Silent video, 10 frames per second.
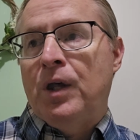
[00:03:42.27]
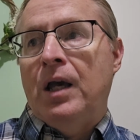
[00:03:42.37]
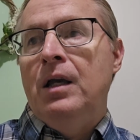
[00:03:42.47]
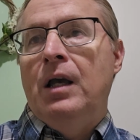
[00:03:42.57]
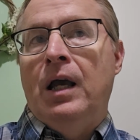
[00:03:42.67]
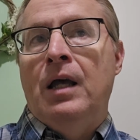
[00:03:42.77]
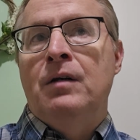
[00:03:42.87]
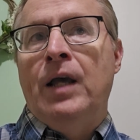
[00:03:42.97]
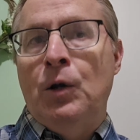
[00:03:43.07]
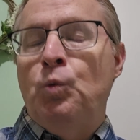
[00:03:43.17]
Okay,
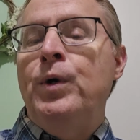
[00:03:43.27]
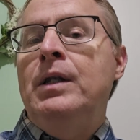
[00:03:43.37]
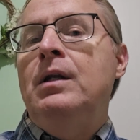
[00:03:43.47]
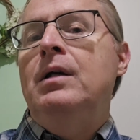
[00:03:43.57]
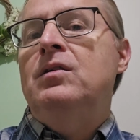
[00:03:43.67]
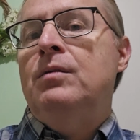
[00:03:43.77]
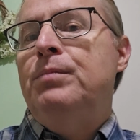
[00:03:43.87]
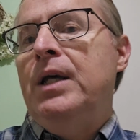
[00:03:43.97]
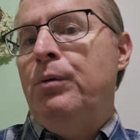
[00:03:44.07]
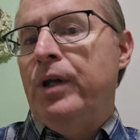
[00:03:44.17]
and we need to
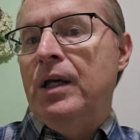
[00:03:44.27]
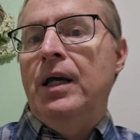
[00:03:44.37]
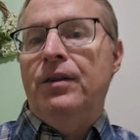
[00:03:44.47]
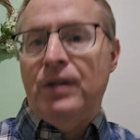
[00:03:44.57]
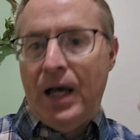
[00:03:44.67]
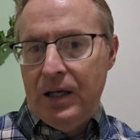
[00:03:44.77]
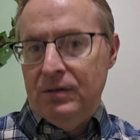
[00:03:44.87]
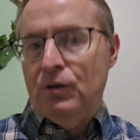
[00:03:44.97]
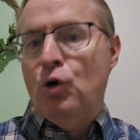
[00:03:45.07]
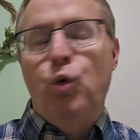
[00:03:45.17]
be able to get
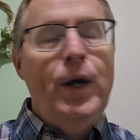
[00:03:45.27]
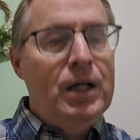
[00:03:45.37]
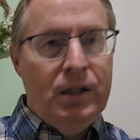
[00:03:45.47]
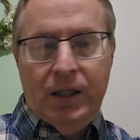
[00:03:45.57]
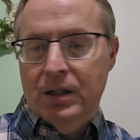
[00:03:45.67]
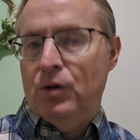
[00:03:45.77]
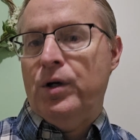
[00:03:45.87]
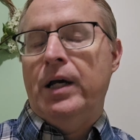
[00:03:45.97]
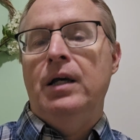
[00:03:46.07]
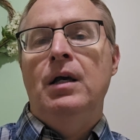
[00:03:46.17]
that quickly.
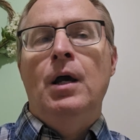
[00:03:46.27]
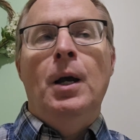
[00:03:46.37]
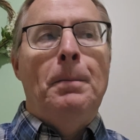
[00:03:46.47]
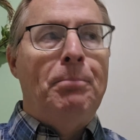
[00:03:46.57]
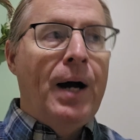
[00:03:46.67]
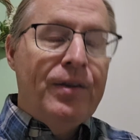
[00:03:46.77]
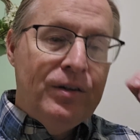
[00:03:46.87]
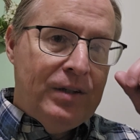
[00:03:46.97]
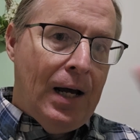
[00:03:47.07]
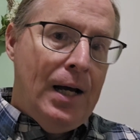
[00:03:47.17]
Okay, by
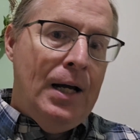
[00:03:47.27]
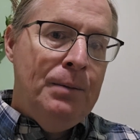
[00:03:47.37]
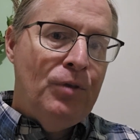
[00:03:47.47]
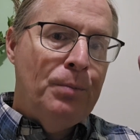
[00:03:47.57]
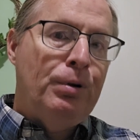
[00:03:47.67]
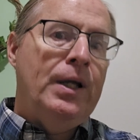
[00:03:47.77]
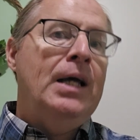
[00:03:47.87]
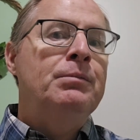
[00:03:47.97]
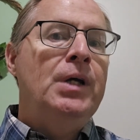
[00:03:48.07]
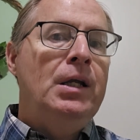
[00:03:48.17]
the time the
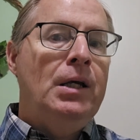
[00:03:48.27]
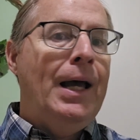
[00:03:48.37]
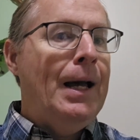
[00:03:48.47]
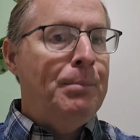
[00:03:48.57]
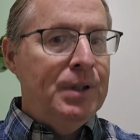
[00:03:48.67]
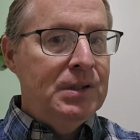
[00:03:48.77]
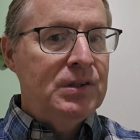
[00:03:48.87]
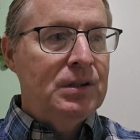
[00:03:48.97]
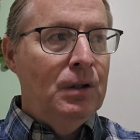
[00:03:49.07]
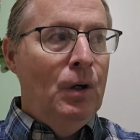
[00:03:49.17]
plan meeting
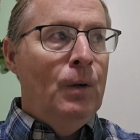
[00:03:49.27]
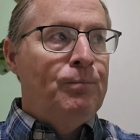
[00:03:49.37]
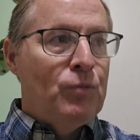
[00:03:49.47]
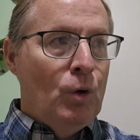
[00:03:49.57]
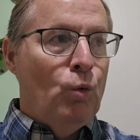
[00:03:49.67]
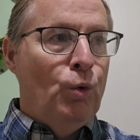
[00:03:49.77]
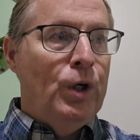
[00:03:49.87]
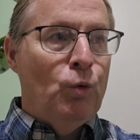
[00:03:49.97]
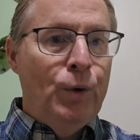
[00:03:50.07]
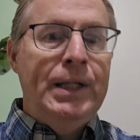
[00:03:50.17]
happens,
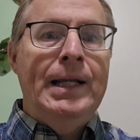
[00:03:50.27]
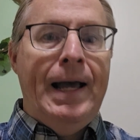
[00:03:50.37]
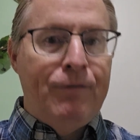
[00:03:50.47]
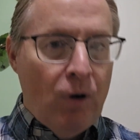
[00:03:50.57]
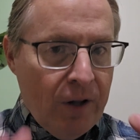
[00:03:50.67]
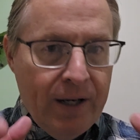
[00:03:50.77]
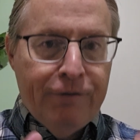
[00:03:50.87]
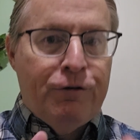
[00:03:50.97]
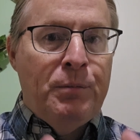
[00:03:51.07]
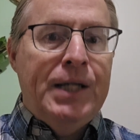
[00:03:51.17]
we need to have all that
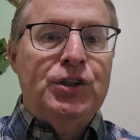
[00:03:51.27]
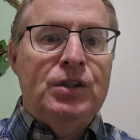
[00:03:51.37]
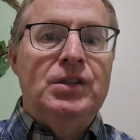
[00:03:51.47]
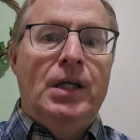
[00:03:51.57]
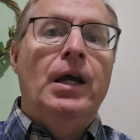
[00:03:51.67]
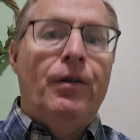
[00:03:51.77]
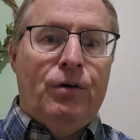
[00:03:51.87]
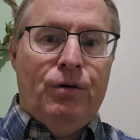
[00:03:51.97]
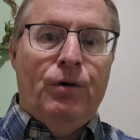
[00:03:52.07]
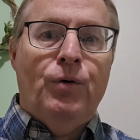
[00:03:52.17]
information
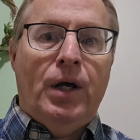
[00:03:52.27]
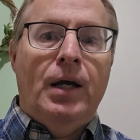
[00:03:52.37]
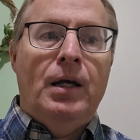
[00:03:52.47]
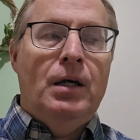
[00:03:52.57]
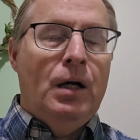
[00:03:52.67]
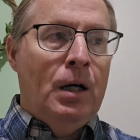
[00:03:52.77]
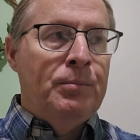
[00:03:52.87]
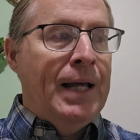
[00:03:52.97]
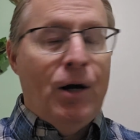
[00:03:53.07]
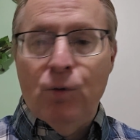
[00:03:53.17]
together. Okay,
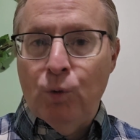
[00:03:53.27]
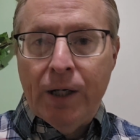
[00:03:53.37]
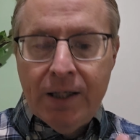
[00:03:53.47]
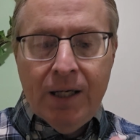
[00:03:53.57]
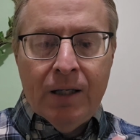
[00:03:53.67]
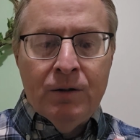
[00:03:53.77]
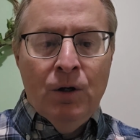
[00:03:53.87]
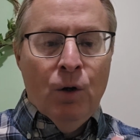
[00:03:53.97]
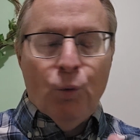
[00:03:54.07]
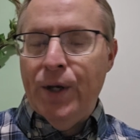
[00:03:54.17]
now
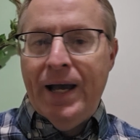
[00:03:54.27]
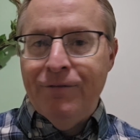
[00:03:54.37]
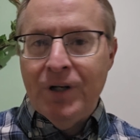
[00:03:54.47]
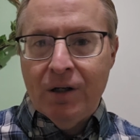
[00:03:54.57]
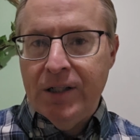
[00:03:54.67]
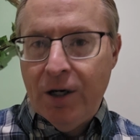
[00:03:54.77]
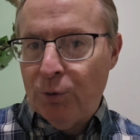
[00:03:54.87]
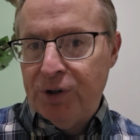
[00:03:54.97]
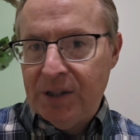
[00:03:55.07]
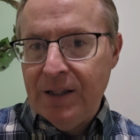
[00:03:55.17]
again, we have not
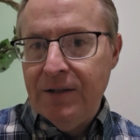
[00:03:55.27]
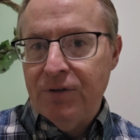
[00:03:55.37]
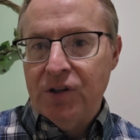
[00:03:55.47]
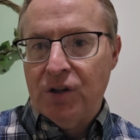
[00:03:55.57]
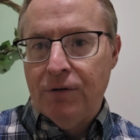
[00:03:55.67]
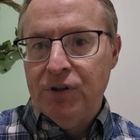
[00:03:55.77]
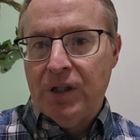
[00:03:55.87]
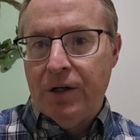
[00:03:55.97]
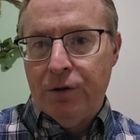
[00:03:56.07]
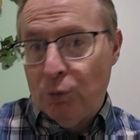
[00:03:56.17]
yet received the
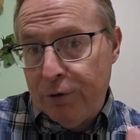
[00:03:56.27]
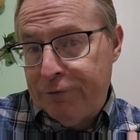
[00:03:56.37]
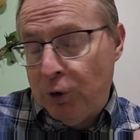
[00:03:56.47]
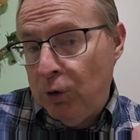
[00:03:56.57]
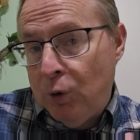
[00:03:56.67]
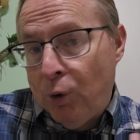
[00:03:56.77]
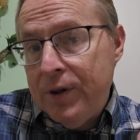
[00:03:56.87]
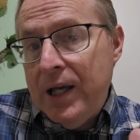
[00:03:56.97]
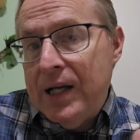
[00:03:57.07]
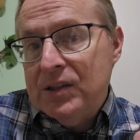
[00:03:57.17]
referral
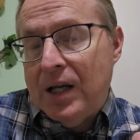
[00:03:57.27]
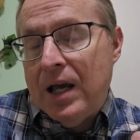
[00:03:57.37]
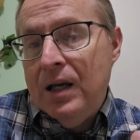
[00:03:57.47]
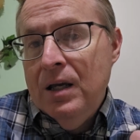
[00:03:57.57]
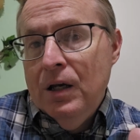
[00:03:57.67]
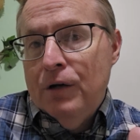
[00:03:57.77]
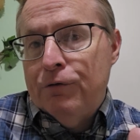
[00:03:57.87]
or the SA